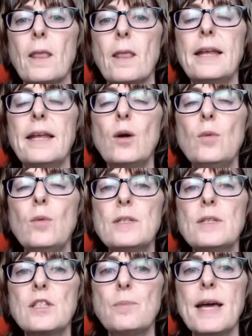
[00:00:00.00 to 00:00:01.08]
It
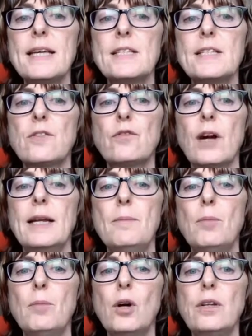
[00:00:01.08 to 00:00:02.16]
opens space for an
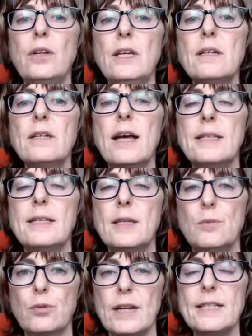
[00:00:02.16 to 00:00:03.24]
embodied and
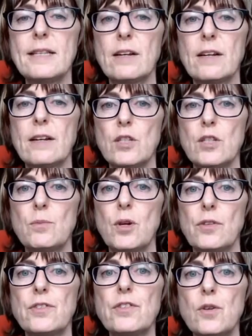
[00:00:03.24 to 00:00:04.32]
embracing
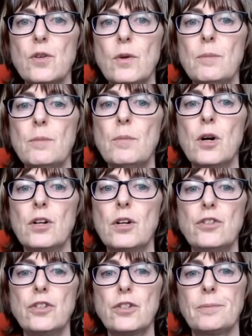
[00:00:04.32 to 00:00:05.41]
response to emerge.